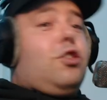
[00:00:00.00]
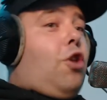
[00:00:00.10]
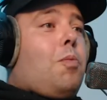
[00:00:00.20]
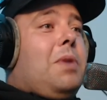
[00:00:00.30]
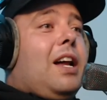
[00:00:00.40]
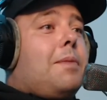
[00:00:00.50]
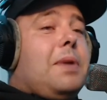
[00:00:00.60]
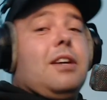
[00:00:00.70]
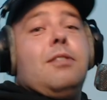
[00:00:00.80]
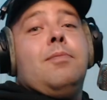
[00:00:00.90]
Don't be like
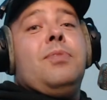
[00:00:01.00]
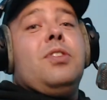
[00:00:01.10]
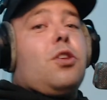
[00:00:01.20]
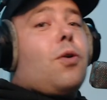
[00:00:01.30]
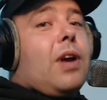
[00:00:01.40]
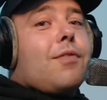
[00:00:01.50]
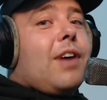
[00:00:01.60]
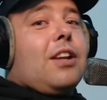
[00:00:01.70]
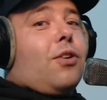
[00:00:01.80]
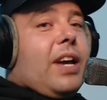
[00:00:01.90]
me. Don't get
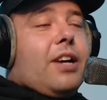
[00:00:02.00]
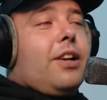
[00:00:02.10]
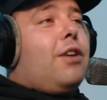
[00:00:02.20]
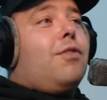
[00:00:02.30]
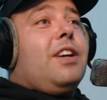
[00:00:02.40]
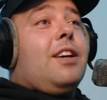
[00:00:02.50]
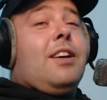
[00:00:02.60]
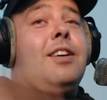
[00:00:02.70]
fat. Don't get unhealthy.